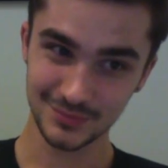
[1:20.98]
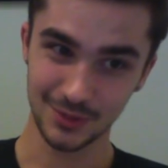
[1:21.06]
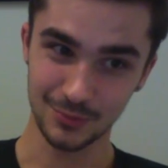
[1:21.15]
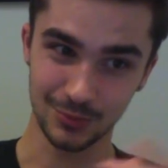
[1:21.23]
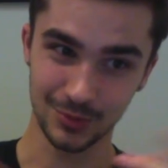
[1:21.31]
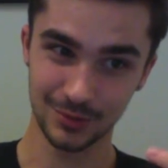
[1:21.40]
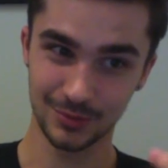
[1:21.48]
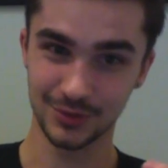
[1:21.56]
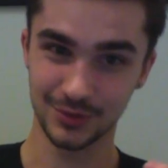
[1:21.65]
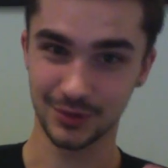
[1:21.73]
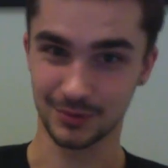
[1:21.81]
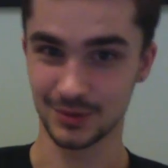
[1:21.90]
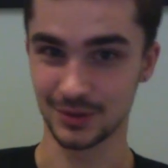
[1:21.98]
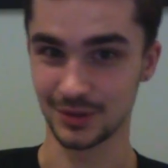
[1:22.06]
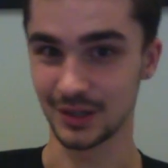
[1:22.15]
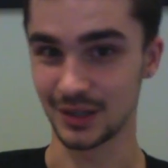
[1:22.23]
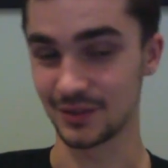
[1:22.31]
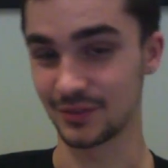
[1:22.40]
One of the ones I really
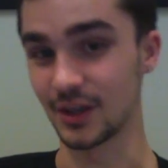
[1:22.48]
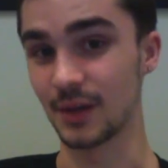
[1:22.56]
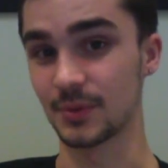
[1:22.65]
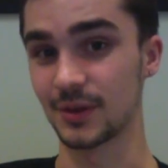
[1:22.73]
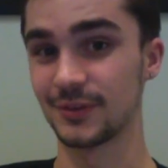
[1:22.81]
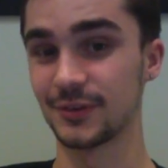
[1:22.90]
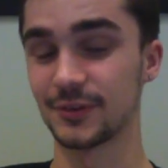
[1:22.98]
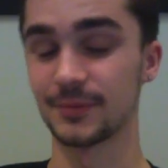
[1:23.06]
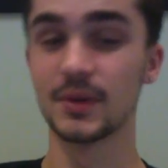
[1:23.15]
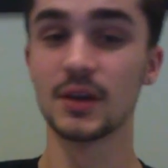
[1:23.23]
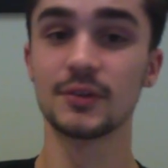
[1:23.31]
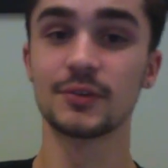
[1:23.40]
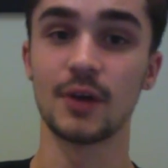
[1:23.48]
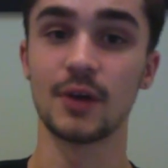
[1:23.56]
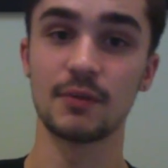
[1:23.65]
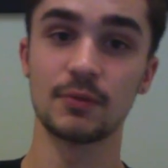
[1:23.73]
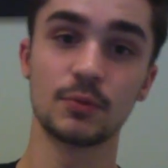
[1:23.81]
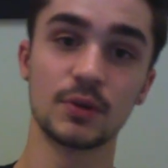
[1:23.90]
like is the upgrade system. So
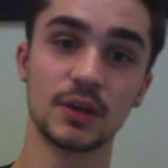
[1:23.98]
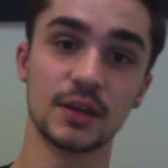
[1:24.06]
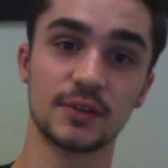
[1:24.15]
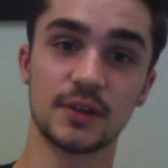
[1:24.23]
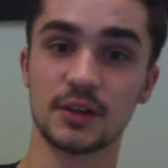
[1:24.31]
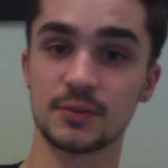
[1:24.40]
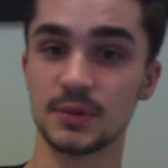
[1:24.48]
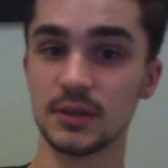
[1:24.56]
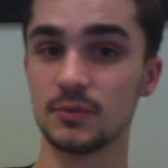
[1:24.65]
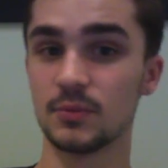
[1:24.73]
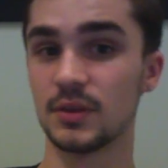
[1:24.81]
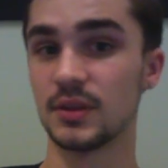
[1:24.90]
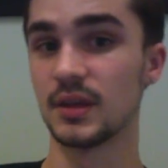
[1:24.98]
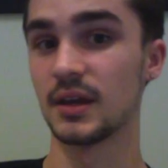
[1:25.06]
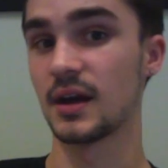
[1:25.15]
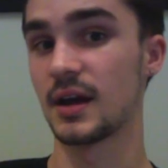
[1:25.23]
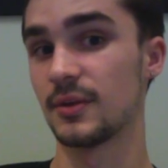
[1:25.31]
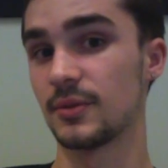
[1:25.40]
everyone gets an XP when they
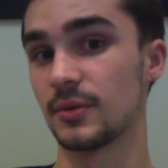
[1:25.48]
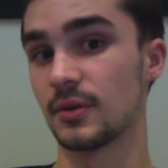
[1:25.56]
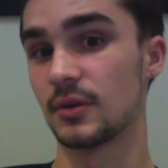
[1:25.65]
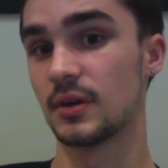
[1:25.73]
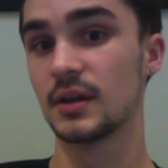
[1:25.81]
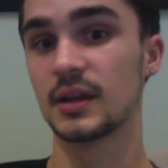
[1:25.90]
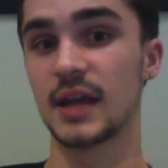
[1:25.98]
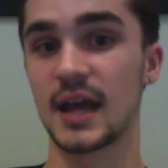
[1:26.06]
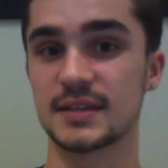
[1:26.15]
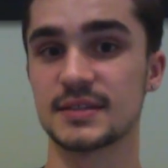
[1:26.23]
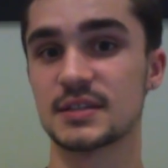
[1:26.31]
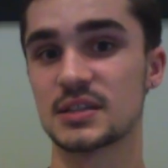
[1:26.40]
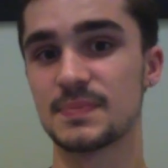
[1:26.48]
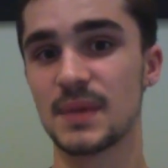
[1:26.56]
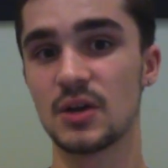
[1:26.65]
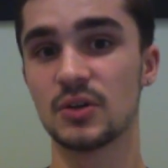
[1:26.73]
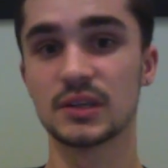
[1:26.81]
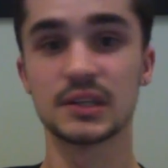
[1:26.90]
either cast a
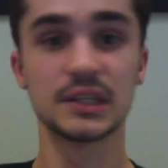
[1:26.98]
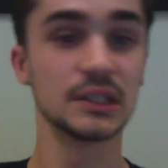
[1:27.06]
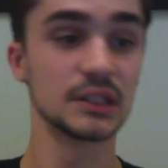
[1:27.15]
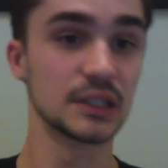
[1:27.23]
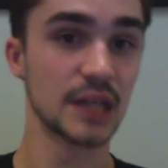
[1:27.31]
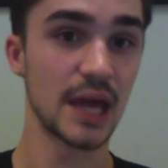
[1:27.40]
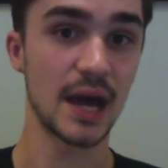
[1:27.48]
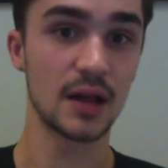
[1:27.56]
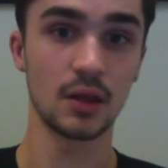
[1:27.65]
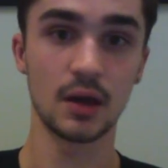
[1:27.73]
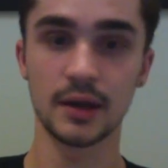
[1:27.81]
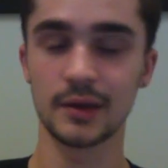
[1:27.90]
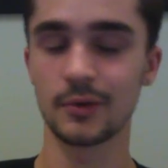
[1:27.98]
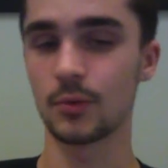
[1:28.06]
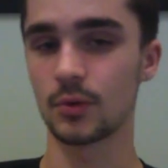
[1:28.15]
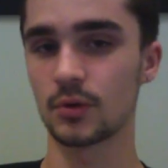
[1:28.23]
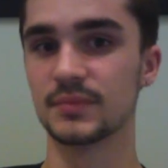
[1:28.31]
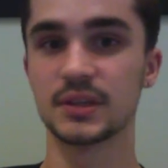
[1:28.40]
spell, heal an ally,
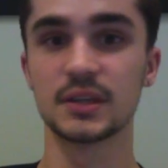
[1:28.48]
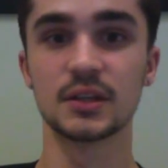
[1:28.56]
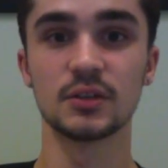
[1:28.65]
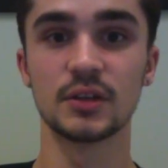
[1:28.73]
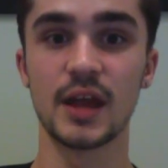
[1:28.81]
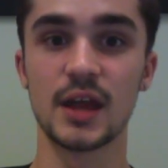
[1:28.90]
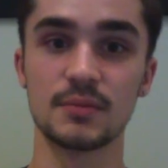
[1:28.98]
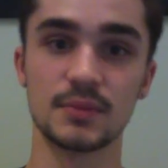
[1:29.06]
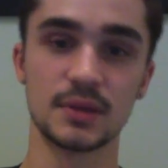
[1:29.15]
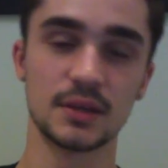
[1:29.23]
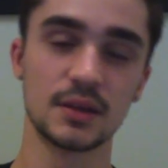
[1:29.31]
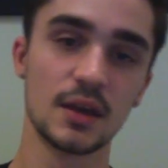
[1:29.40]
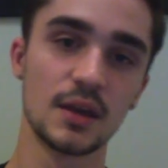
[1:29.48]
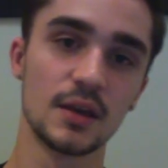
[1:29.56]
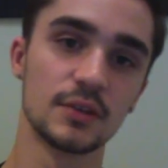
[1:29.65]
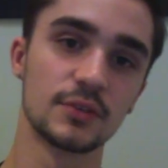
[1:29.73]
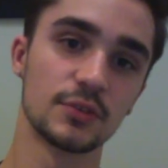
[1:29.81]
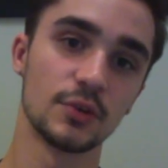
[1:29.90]
or kill an enemy.
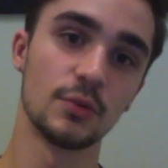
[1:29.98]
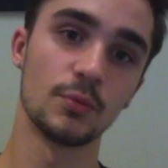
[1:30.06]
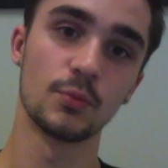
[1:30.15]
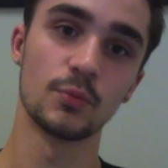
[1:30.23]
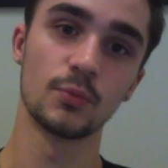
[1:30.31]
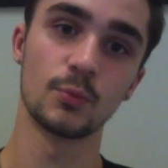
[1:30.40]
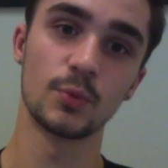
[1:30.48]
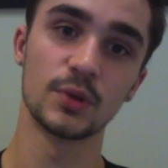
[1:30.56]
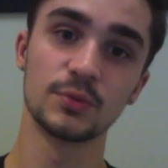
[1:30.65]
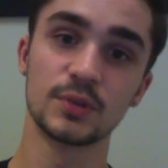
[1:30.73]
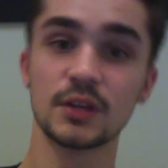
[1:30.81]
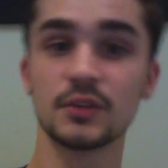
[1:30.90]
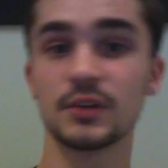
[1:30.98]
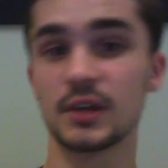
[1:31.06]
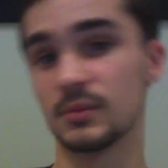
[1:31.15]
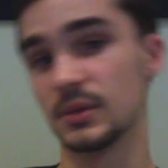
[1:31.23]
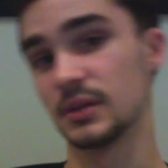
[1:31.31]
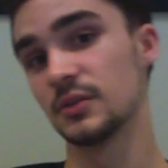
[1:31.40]
So when you kill an
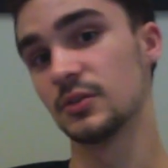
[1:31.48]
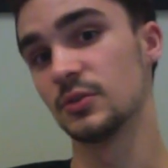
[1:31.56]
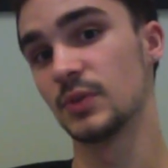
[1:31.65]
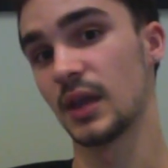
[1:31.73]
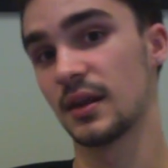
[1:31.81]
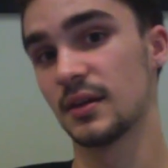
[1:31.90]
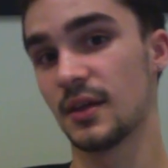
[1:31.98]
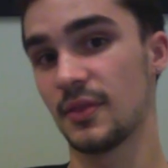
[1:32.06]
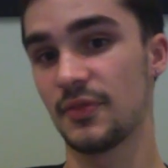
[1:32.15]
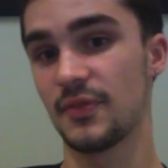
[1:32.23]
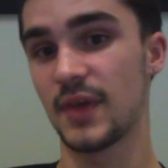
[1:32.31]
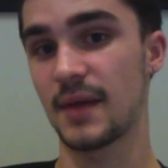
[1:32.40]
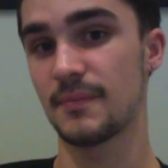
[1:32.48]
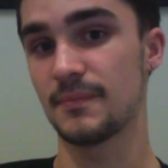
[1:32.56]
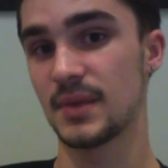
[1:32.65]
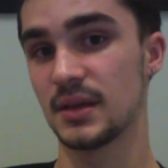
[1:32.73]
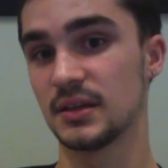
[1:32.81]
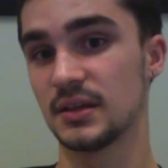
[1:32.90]
enemy, you gain that
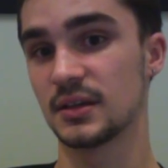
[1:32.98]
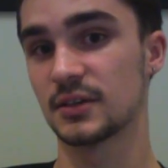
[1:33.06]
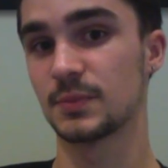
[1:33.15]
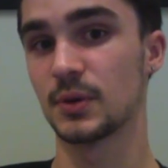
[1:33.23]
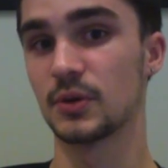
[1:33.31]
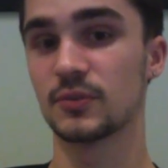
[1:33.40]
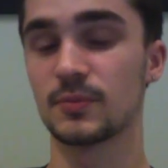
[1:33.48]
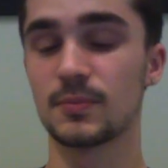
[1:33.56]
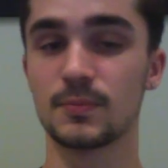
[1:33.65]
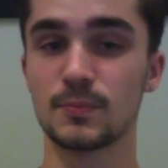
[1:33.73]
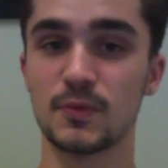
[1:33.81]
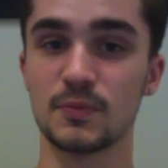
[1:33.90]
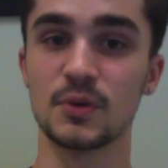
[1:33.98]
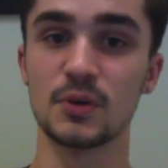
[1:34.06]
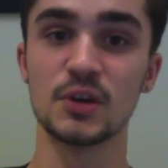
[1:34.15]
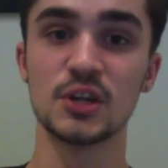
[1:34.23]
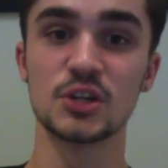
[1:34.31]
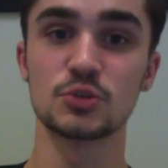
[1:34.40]
many experience from the
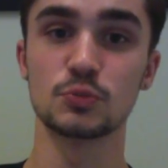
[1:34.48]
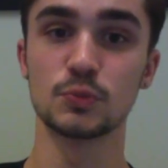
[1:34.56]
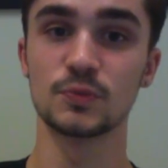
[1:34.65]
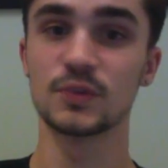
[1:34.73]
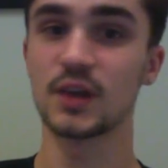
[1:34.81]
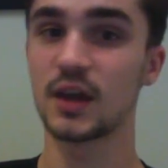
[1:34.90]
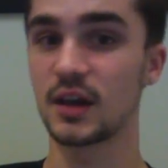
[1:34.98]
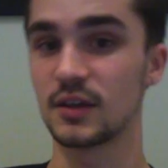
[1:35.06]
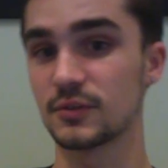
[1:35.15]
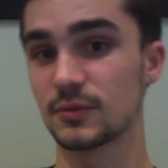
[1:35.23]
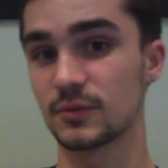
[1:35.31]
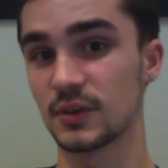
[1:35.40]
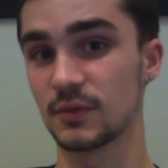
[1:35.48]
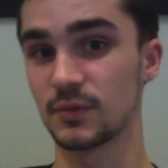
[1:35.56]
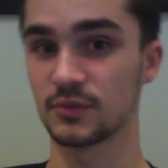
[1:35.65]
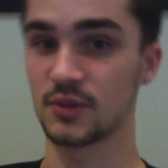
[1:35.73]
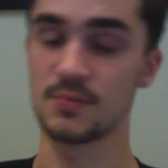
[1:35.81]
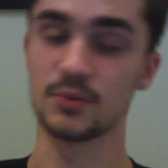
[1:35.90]
initial wounds it had. So say for
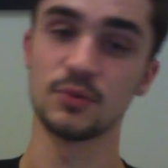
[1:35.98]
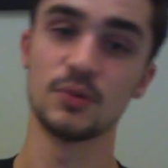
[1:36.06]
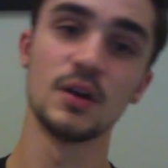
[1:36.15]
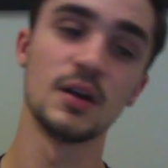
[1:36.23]
example,